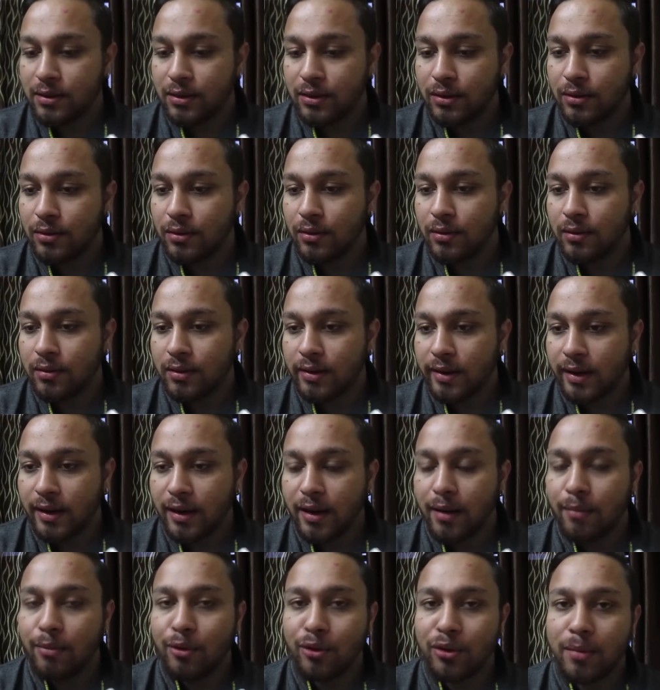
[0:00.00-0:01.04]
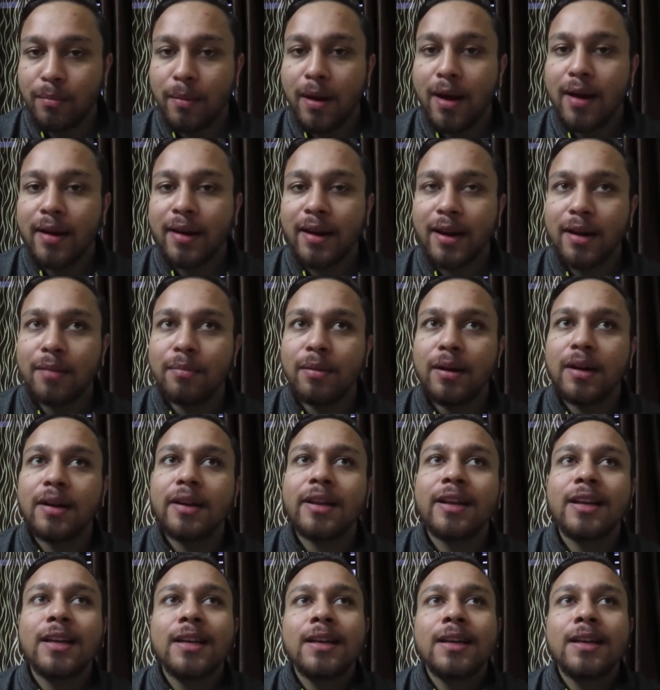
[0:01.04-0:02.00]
you know, telling about the market, but